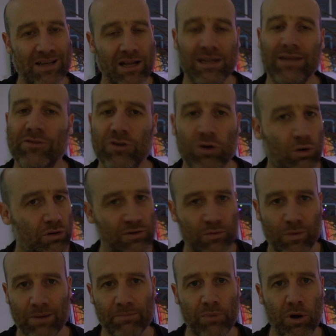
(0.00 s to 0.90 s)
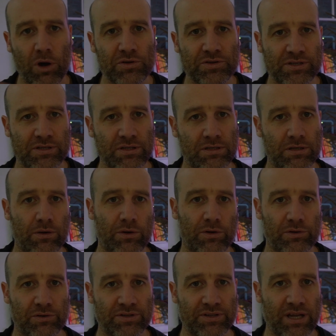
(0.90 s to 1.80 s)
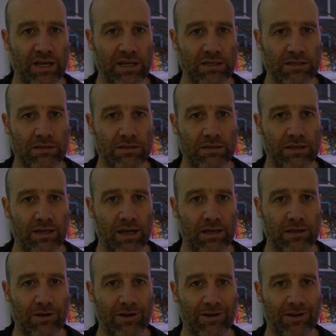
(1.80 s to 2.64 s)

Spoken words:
I'll leave it all in the one post so it all stays together